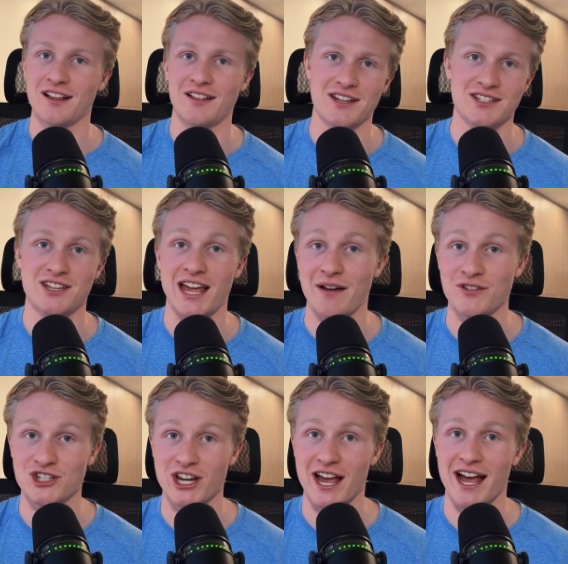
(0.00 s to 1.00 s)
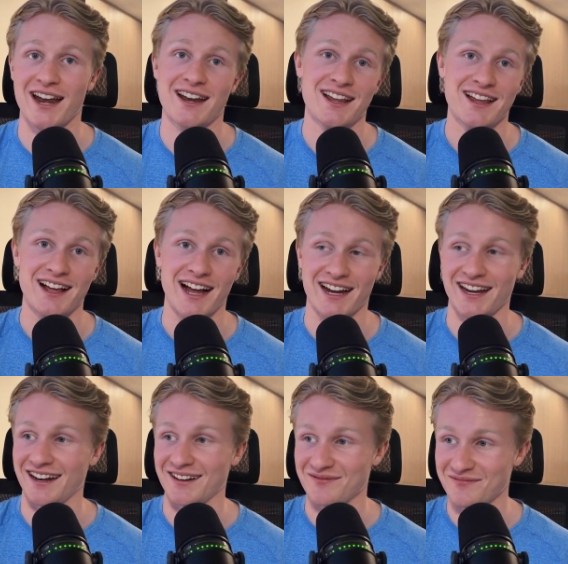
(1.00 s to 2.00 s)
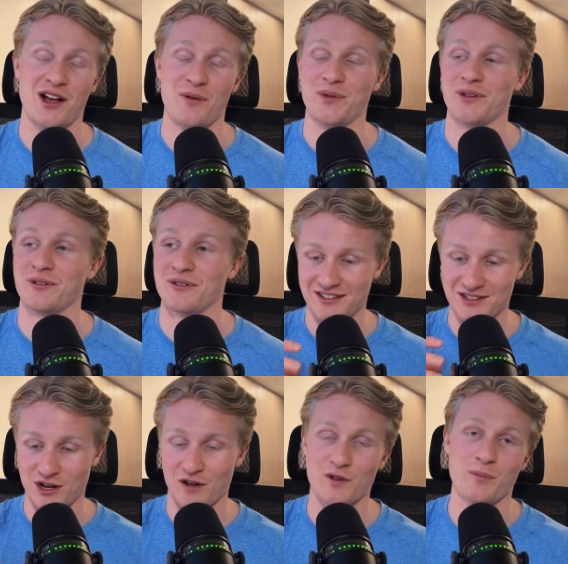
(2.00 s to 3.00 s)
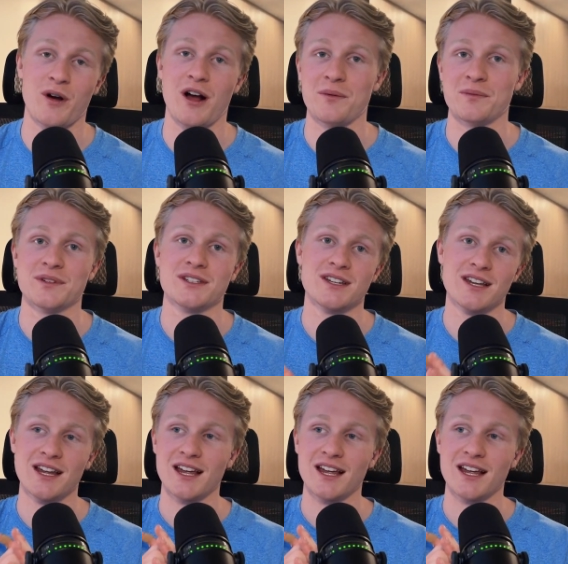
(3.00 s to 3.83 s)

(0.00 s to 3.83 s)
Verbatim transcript: Let's have a chat. I can help you solve your problems,